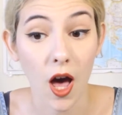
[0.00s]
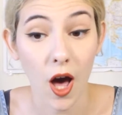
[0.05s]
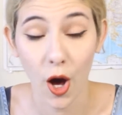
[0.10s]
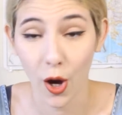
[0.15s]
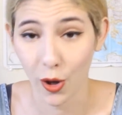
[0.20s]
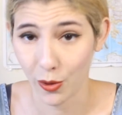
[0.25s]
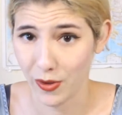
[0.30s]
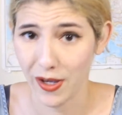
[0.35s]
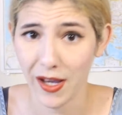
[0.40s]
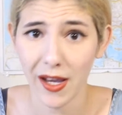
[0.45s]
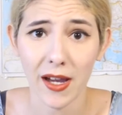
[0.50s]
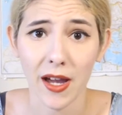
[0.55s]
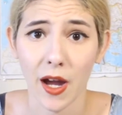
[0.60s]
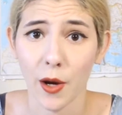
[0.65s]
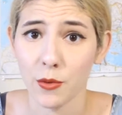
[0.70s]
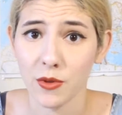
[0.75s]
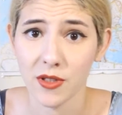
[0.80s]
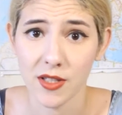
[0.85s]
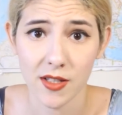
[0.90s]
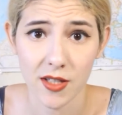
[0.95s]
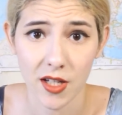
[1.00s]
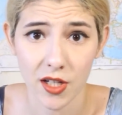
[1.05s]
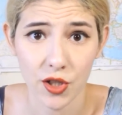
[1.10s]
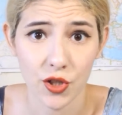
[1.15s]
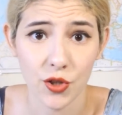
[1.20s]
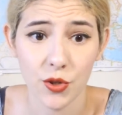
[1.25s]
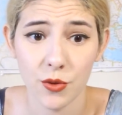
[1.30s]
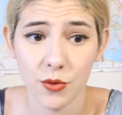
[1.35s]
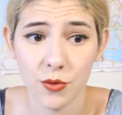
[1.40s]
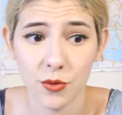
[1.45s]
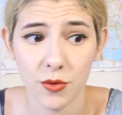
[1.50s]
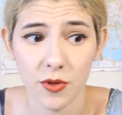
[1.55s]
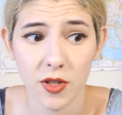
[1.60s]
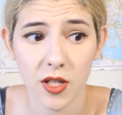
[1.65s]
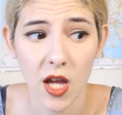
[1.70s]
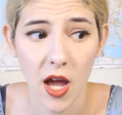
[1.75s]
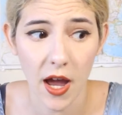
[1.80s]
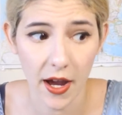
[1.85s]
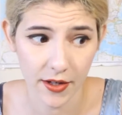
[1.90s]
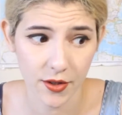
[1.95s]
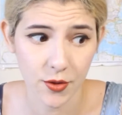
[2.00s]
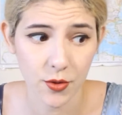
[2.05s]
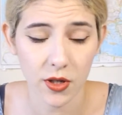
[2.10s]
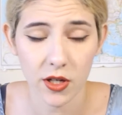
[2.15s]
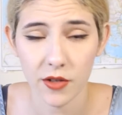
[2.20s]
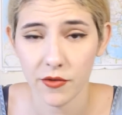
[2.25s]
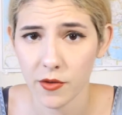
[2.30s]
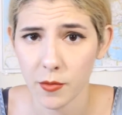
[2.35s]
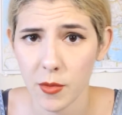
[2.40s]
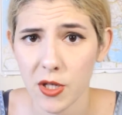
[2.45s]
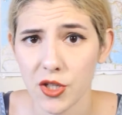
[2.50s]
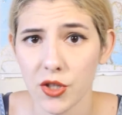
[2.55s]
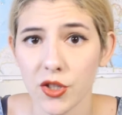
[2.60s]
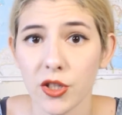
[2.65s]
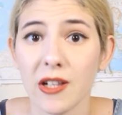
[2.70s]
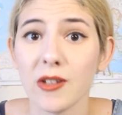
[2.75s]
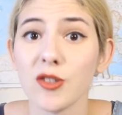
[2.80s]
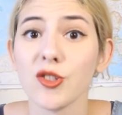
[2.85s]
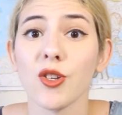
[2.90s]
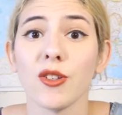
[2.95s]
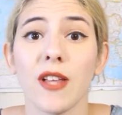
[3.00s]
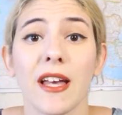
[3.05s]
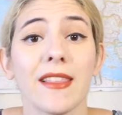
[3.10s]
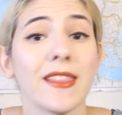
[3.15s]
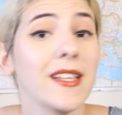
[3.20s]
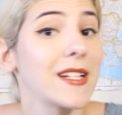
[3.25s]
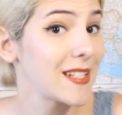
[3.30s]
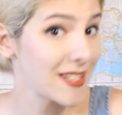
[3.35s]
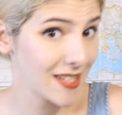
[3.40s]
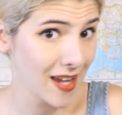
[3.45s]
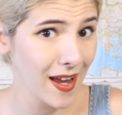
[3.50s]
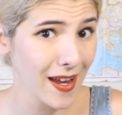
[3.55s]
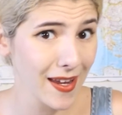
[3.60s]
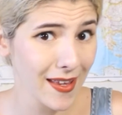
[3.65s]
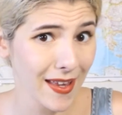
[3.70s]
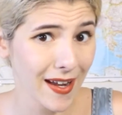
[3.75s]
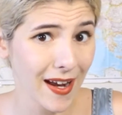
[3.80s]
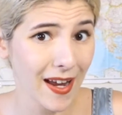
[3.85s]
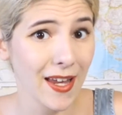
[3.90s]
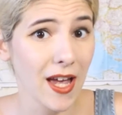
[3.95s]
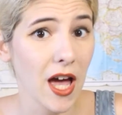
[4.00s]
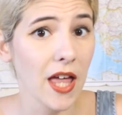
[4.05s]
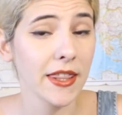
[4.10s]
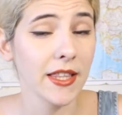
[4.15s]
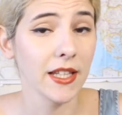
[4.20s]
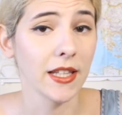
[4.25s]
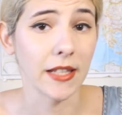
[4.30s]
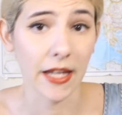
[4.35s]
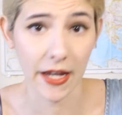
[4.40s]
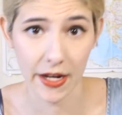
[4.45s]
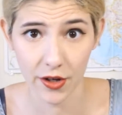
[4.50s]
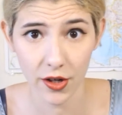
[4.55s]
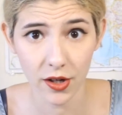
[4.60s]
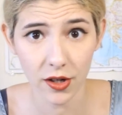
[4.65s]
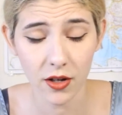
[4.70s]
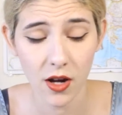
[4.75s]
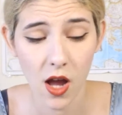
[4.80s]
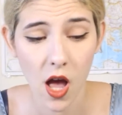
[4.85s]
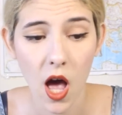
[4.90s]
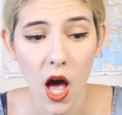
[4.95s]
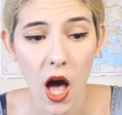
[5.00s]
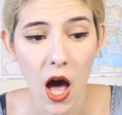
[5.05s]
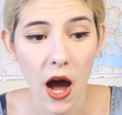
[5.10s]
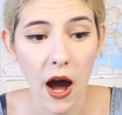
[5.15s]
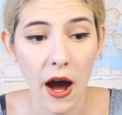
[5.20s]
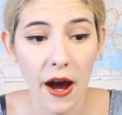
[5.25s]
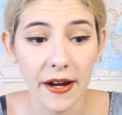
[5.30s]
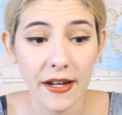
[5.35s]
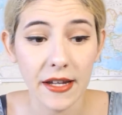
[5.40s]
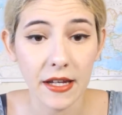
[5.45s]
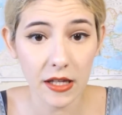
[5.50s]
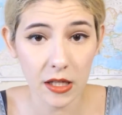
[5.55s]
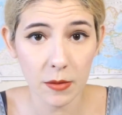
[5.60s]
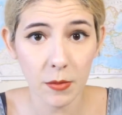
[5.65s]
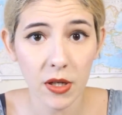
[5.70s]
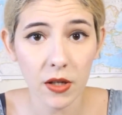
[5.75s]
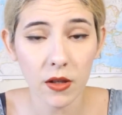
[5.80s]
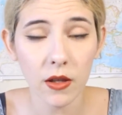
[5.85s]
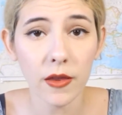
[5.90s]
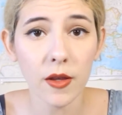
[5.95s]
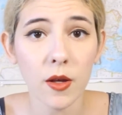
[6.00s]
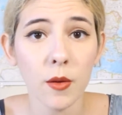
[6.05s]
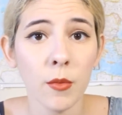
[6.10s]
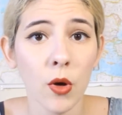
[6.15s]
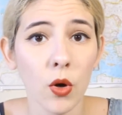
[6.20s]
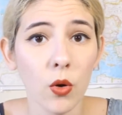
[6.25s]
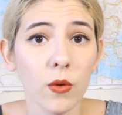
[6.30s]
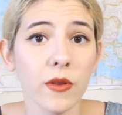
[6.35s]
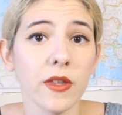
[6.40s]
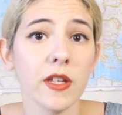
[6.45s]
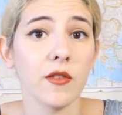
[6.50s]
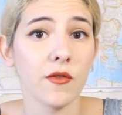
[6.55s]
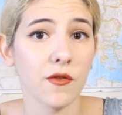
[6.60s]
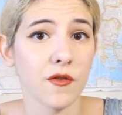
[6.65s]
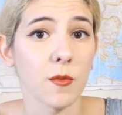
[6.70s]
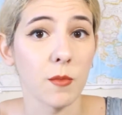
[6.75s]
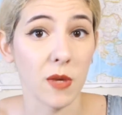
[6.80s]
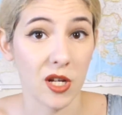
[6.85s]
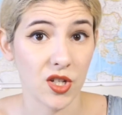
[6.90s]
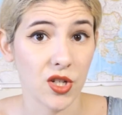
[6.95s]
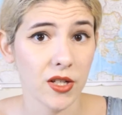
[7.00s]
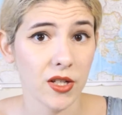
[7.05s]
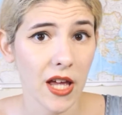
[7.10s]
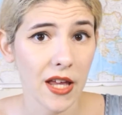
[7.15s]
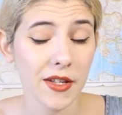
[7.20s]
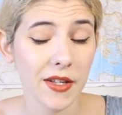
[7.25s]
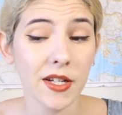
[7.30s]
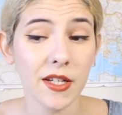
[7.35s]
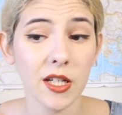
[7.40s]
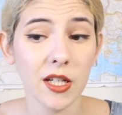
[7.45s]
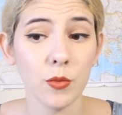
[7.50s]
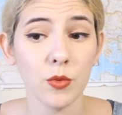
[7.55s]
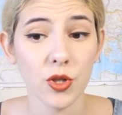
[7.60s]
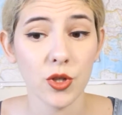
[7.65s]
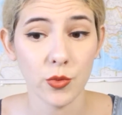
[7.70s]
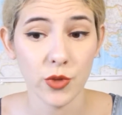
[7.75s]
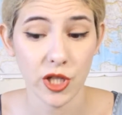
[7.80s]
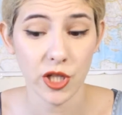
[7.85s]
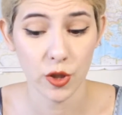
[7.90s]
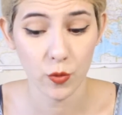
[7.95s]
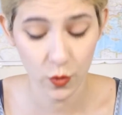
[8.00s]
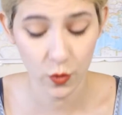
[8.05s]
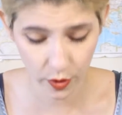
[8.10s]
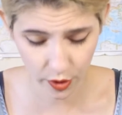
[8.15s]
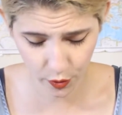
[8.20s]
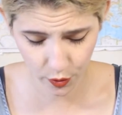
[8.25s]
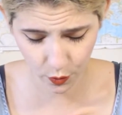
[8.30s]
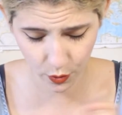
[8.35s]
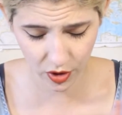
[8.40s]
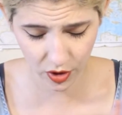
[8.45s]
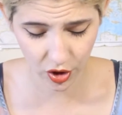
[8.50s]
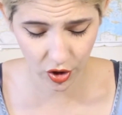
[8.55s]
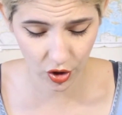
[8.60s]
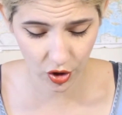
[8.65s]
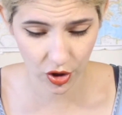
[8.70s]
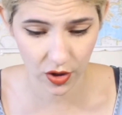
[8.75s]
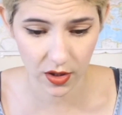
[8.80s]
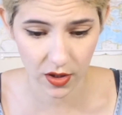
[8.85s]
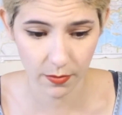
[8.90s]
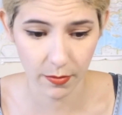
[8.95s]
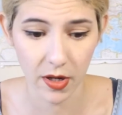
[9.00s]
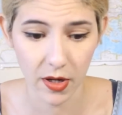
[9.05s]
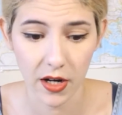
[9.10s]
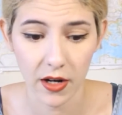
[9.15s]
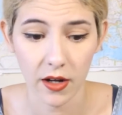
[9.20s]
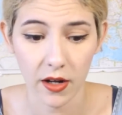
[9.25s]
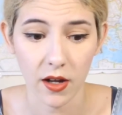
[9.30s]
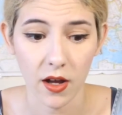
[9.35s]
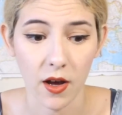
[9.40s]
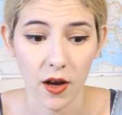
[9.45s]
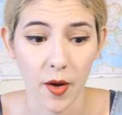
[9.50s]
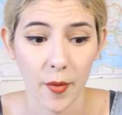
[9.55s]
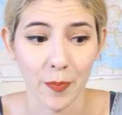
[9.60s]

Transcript: okay, I will send you the extra information. So like the day that I got the letter, I emailed them all the information that they need, which was just my